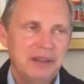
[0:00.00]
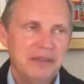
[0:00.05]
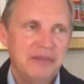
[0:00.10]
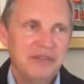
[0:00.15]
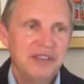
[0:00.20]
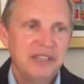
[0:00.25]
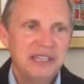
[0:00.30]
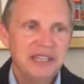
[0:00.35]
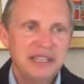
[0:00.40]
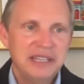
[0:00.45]

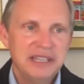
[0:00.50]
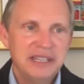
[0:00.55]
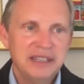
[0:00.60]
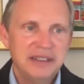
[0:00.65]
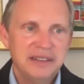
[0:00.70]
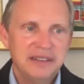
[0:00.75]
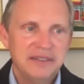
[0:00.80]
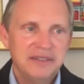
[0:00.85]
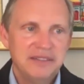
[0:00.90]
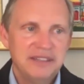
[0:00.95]

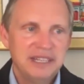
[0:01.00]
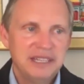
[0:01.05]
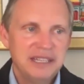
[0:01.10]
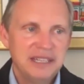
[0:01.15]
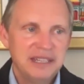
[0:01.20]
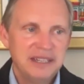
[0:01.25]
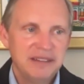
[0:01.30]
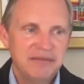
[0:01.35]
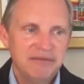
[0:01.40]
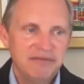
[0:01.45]

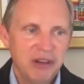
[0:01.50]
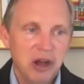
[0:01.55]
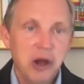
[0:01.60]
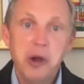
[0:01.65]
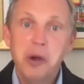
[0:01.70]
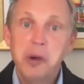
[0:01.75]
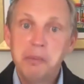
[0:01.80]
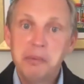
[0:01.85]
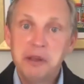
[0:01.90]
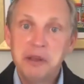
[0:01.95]
the
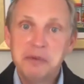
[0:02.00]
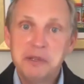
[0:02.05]
home that